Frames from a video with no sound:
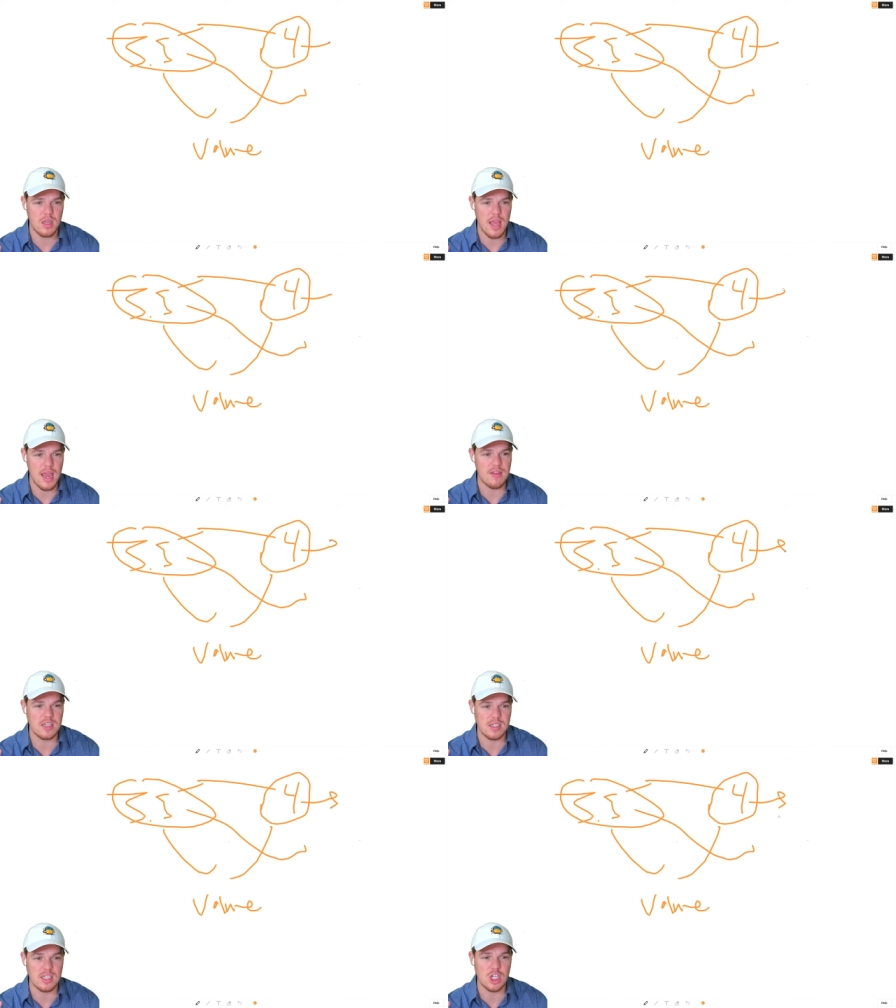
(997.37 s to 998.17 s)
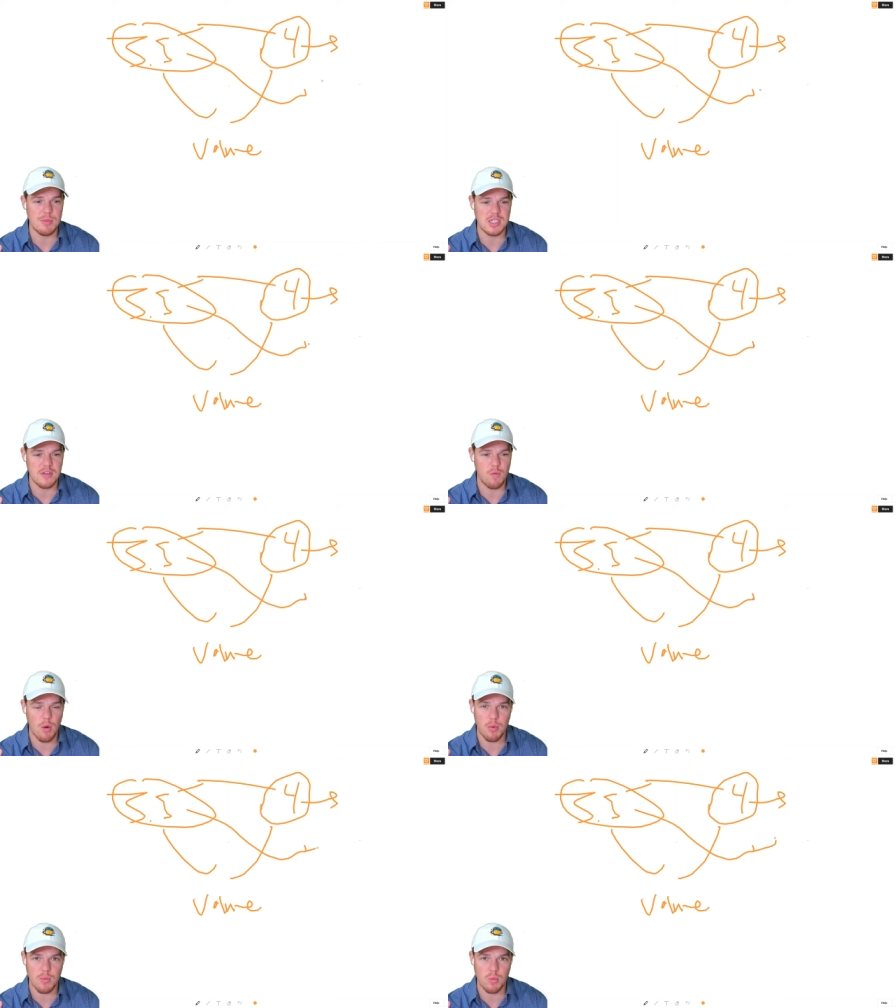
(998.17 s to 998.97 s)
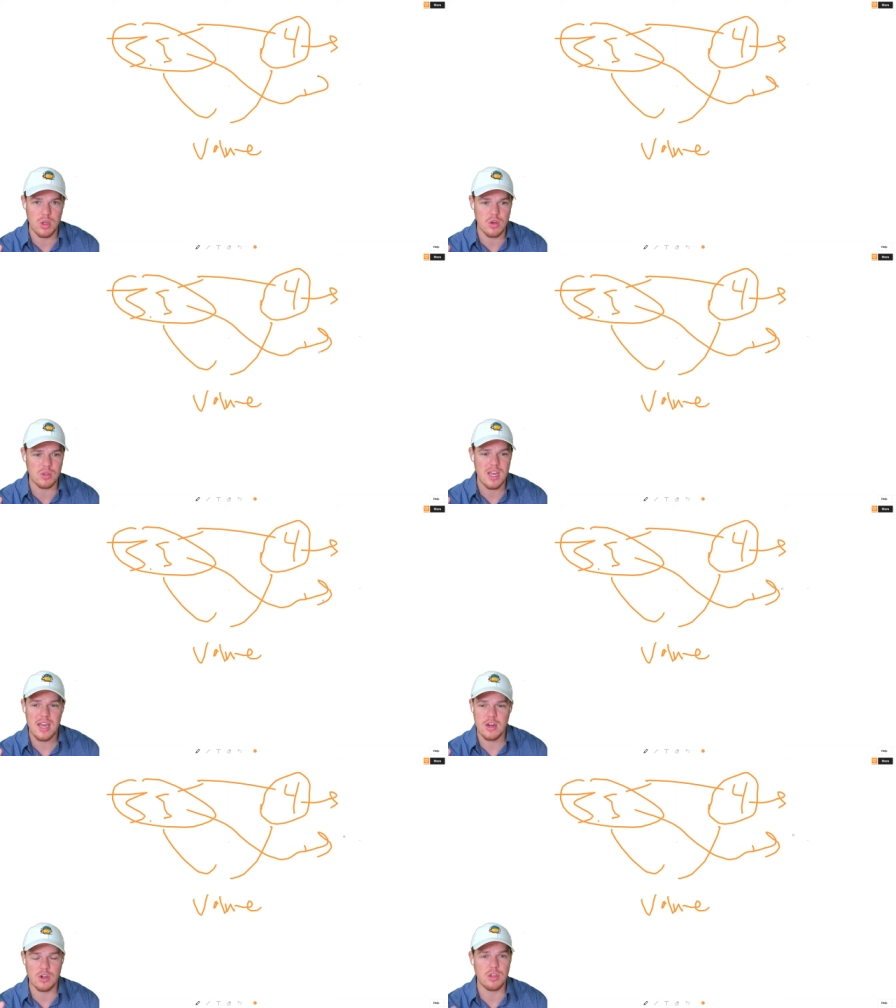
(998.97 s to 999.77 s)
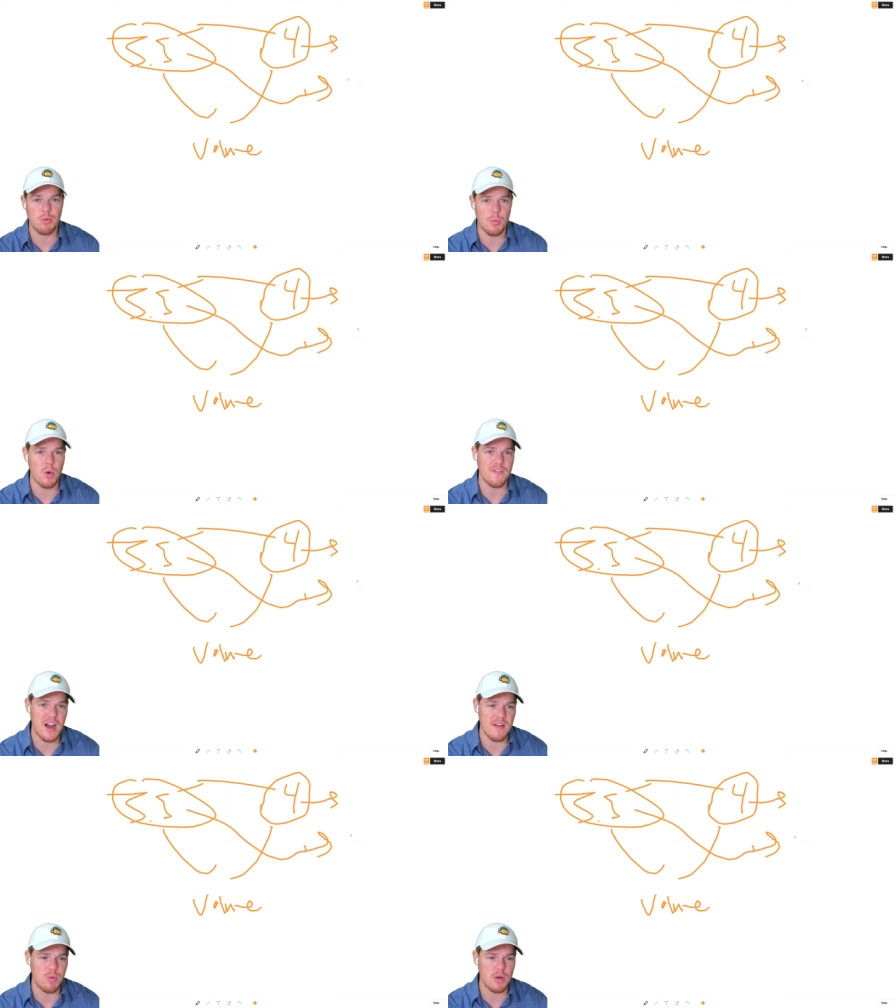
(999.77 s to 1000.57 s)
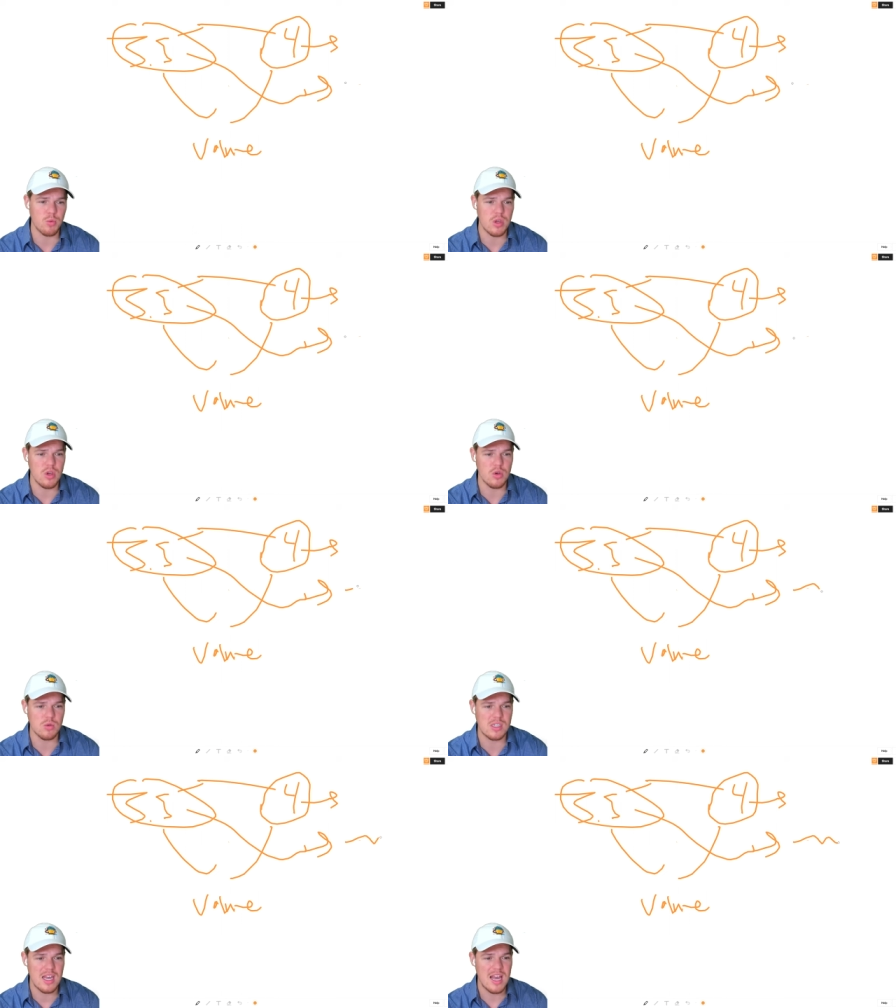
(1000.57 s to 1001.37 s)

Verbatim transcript: hey, this is the GPT-4 prompt we use, here's the 3.5 prompt we use,